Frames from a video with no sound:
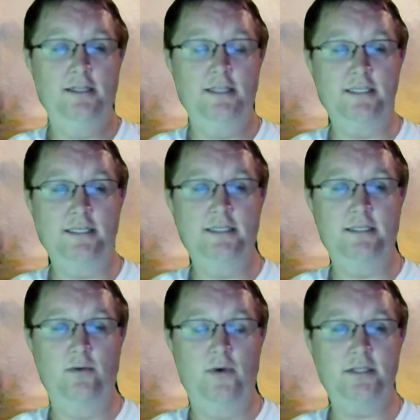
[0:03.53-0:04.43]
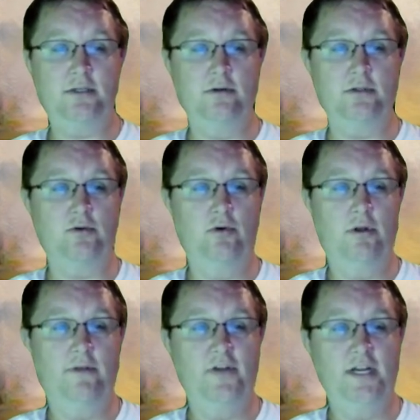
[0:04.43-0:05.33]
This is the Western School
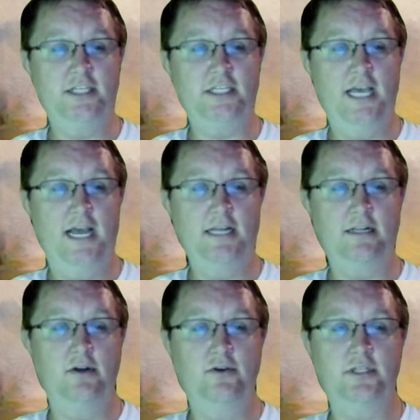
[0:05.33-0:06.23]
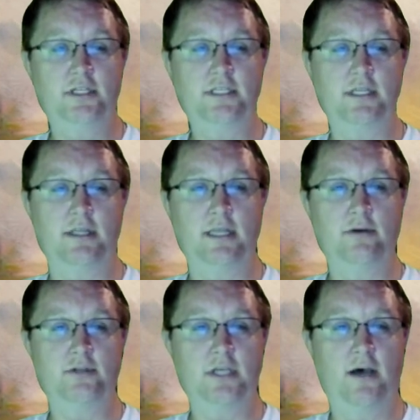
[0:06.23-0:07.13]
of Initiatic Gnosis and
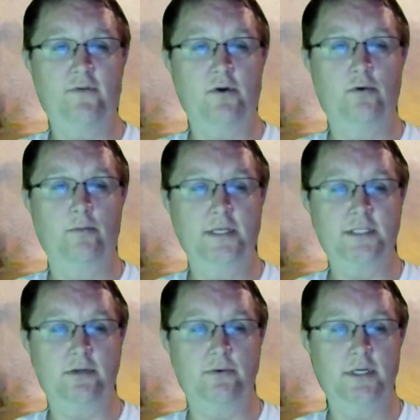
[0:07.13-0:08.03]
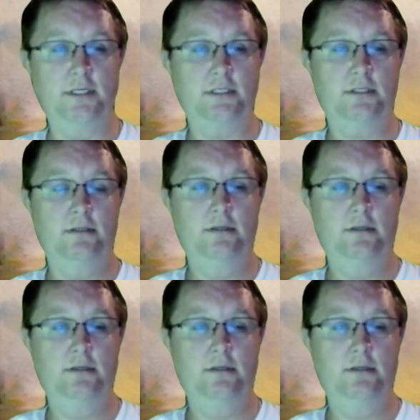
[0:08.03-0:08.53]
Theosophical Mysteries.